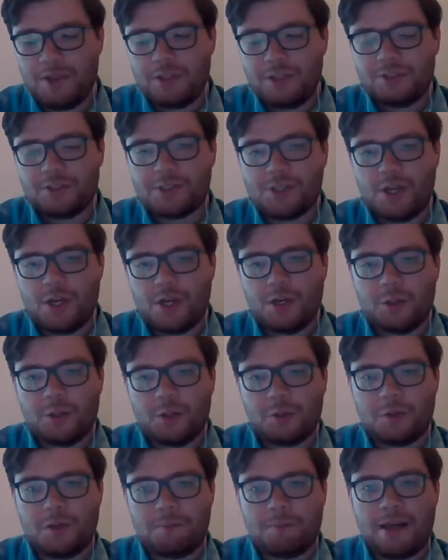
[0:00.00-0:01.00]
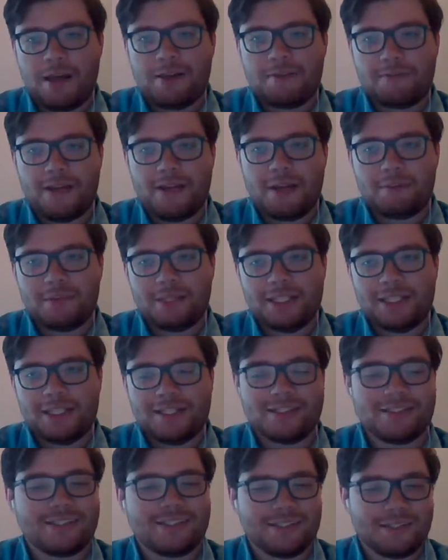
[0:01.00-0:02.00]
So my family
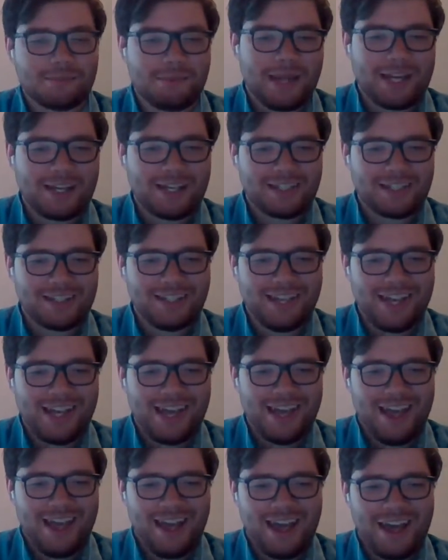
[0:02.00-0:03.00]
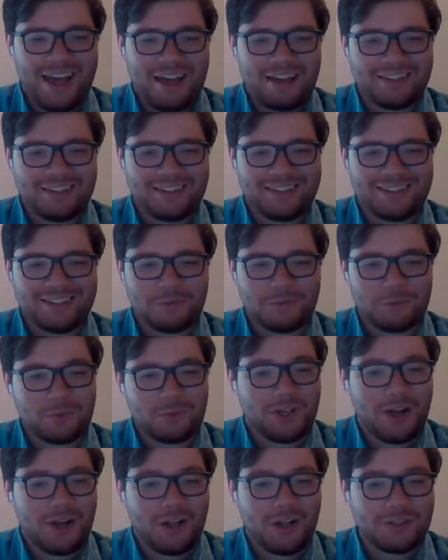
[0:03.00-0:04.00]
is Hispanic and
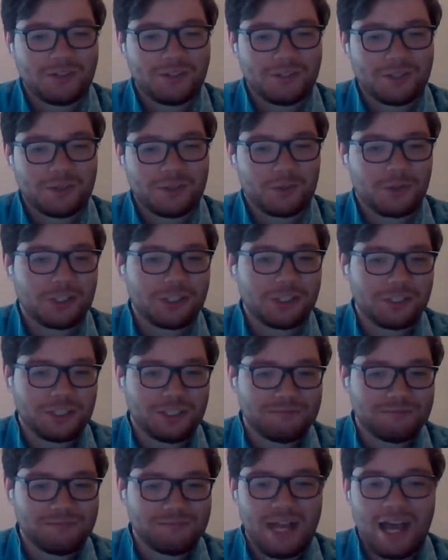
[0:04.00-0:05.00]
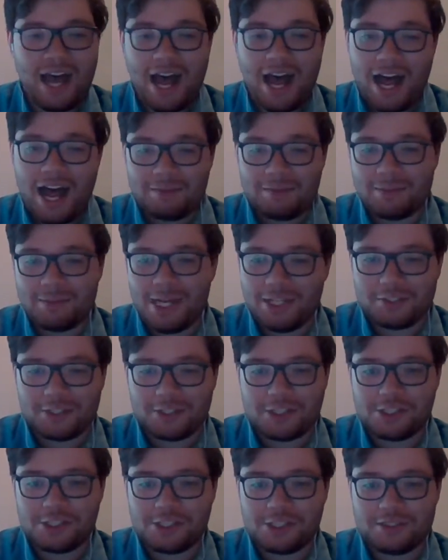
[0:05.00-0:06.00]
we're also Christian. I'm not
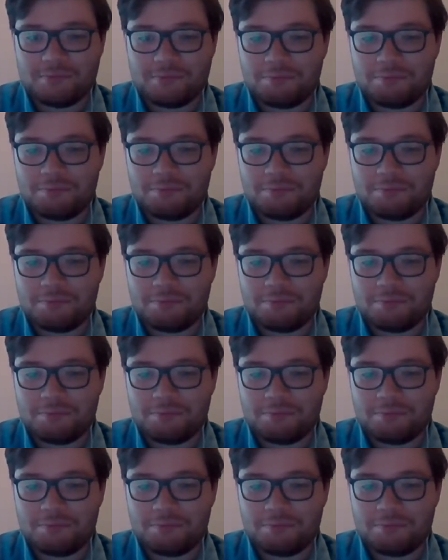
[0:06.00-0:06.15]
Christian,